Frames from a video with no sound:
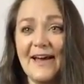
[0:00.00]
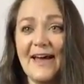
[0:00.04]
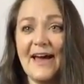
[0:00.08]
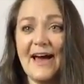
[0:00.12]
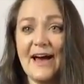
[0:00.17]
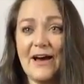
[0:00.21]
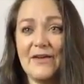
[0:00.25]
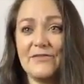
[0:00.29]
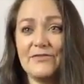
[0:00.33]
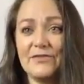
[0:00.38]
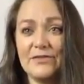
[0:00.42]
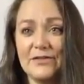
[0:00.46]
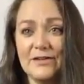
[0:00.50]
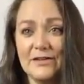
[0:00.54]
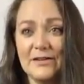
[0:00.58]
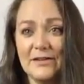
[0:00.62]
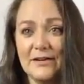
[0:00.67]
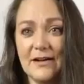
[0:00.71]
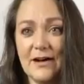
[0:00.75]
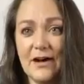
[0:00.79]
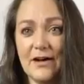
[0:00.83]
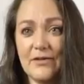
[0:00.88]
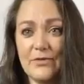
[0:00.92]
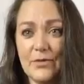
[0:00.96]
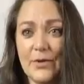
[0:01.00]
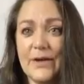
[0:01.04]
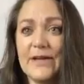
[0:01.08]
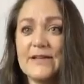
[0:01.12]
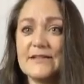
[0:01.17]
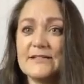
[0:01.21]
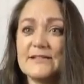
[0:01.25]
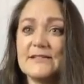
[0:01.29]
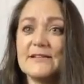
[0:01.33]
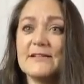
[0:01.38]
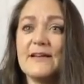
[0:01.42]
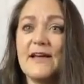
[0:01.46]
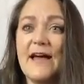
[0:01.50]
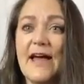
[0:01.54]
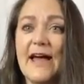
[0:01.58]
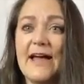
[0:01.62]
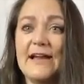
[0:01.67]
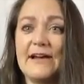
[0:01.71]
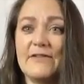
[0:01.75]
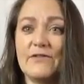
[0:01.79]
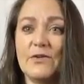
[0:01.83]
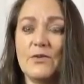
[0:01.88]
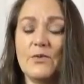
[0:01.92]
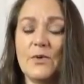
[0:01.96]
have a voice,
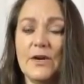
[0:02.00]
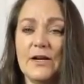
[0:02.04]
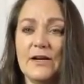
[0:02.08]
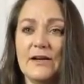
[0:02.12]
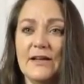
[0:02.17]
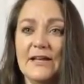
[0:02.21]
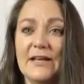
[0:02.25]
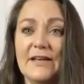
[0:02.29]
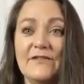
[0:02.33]
and everyone,